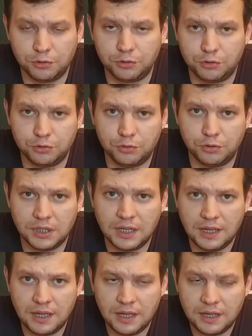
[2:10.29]
to
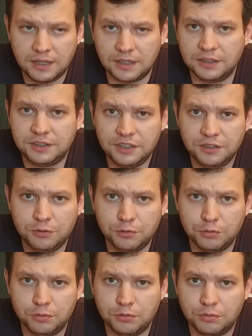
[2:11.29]

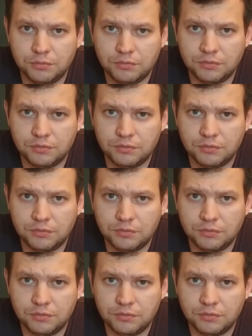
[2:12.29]
continue